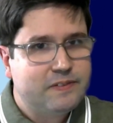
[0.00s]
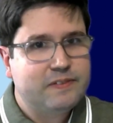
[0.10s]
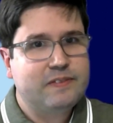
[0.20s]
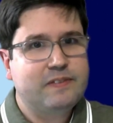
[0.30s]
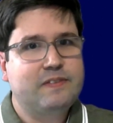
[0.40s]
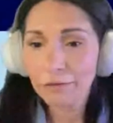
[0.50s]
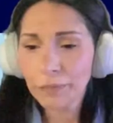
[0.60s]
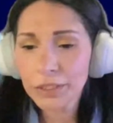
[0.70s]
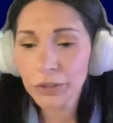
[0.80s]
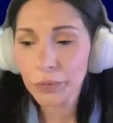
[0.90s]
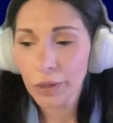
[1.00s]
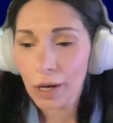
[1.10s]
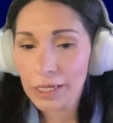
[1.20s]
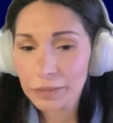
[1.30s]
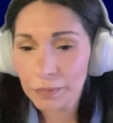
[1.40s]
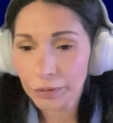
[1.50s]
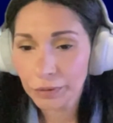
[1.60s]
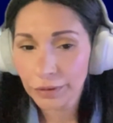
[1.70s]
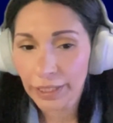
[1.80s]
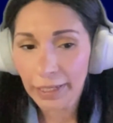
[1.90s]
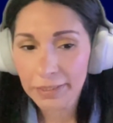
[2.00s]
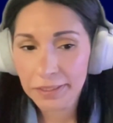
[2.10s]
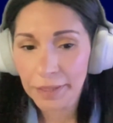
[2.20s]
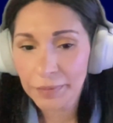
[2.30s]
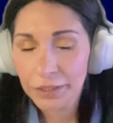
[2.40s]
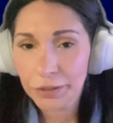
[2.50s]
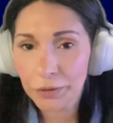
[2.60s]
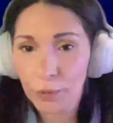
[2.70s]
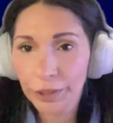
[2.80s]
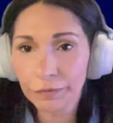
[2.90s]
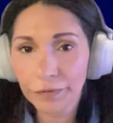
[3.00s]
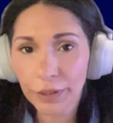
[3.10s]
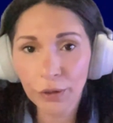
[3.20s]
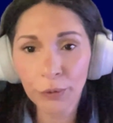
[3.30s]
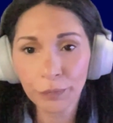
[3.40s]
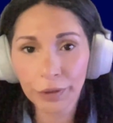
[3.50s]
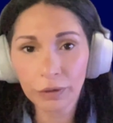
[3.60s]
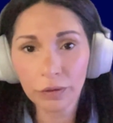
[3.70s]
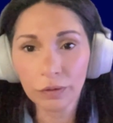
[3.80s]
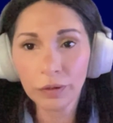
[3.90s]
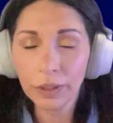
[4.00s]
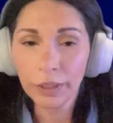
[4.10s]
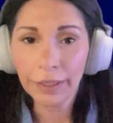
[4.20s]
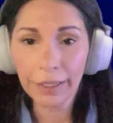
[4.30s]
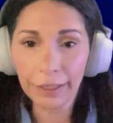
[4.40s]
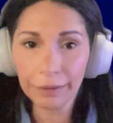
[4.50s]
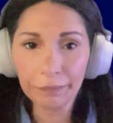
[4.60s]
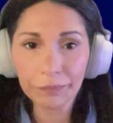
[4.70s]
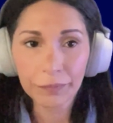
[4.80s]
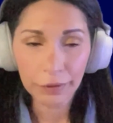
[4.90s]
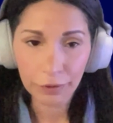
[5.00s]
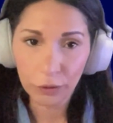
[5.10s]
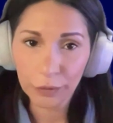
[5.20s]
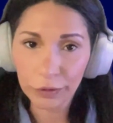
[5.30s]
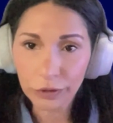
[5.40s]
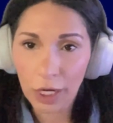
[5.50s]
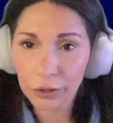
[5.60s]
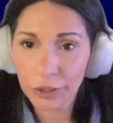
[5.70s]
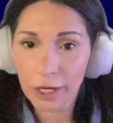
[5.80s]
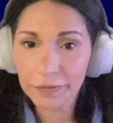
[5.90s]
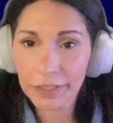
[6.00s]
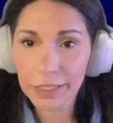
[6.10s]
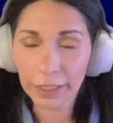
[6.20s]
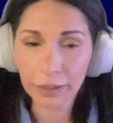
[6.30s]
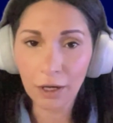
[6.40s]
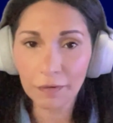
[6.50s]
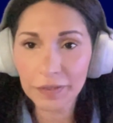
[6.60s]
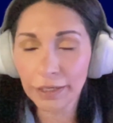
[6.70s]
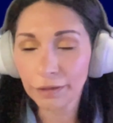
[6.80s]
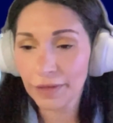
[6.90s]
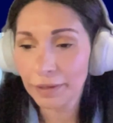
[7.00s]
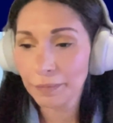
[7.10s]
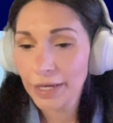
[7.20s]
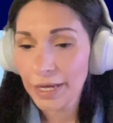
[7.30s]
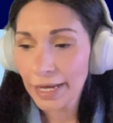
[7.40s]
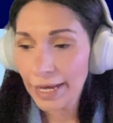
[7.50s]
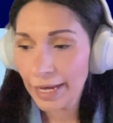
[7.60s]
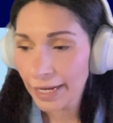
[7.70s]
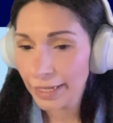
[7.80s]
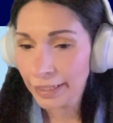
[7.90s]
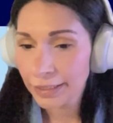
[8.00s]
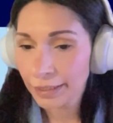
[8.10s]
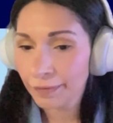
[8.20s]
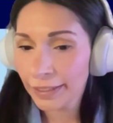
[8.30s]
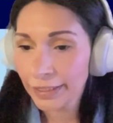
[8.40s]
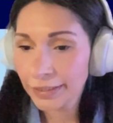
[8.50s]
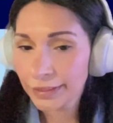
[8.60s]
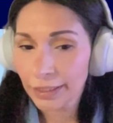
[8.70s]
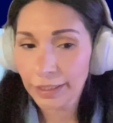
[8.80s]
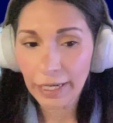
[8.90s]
Yeah, I've been to a hospital that had sent me to one of their own little doctor's offices, like an offset of them, and they didn't.